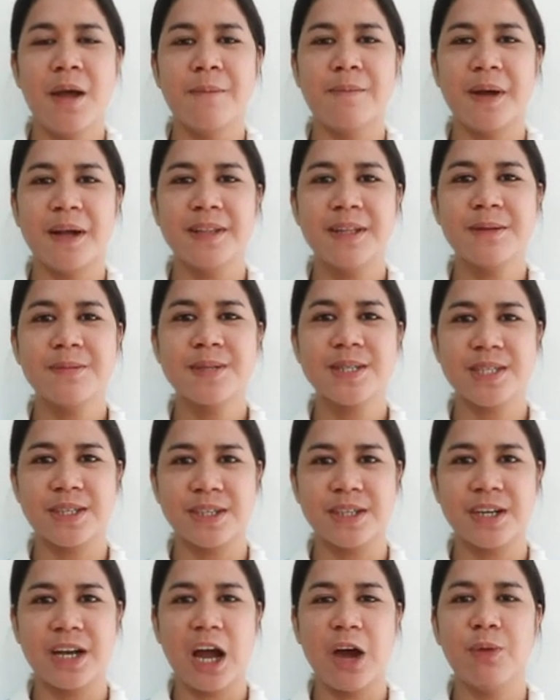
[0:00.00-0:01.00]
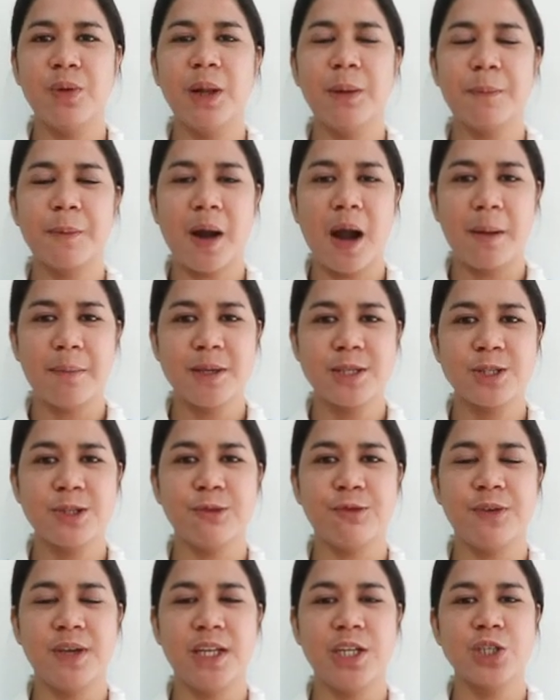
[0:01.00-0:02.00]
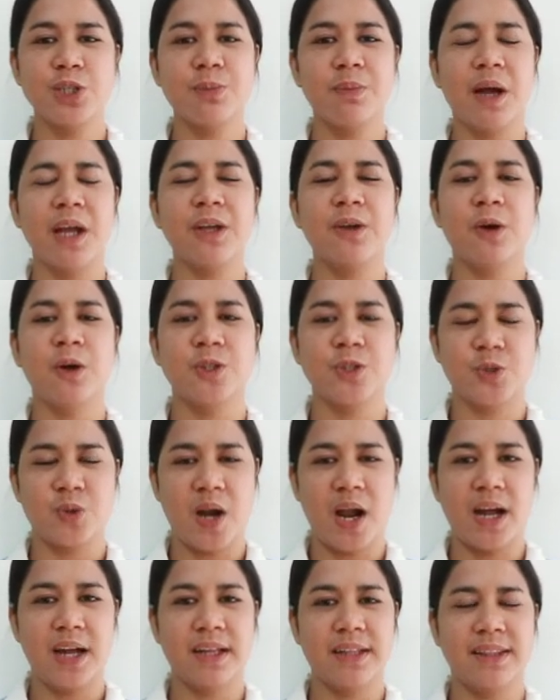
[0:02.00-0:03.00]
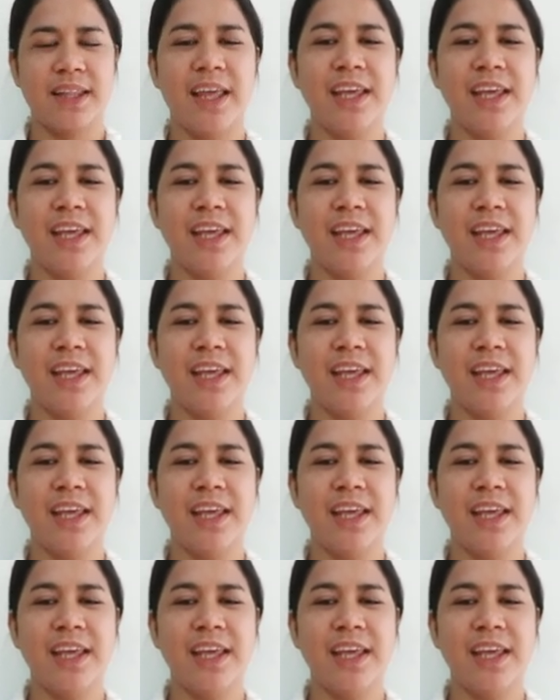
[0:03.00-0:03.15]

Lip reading: Madam Sir, I will promise to finish my contract.